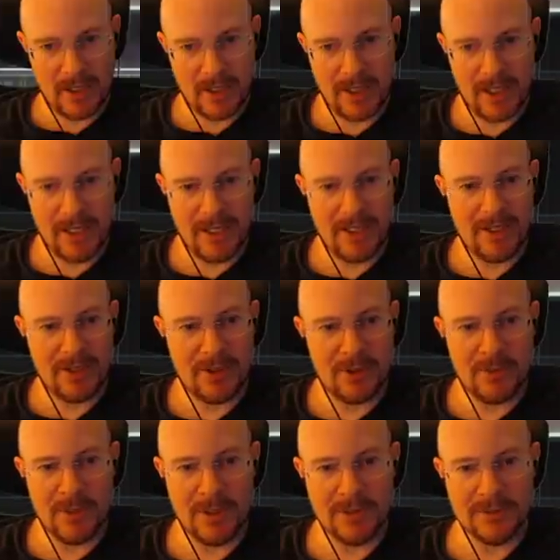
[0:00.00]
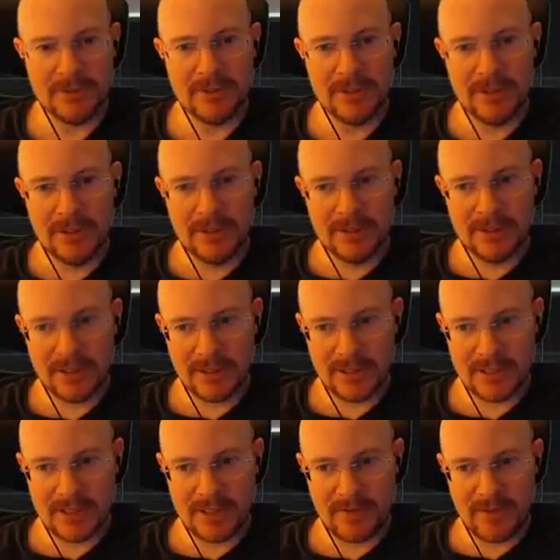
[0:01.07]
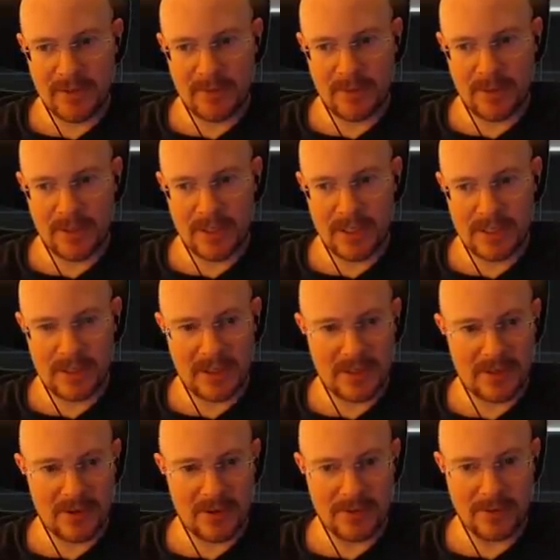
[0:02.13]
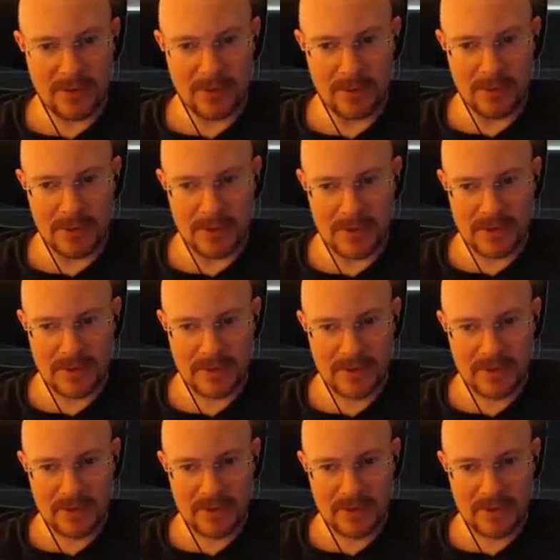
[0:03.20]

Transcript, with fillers: Hey, a human! And let's vent one of these less useful humans.